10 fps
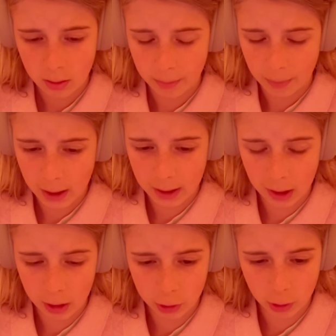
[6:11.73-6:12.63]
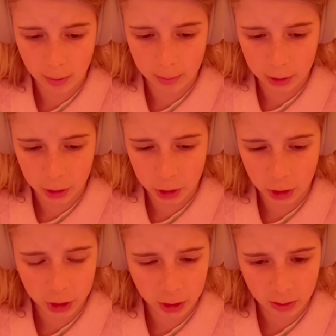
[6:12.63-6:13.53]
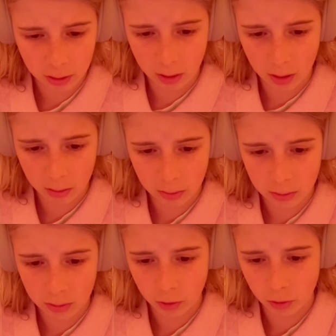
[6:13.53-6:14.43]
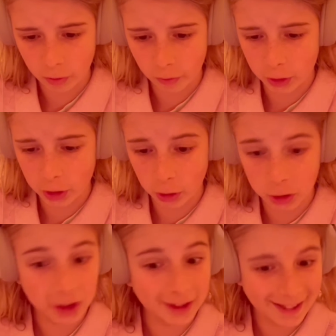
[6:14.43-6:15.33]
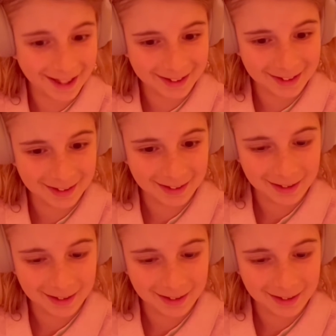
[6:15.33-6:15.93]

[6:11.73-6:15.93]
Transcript: Main character, a magician, no. For children, yes.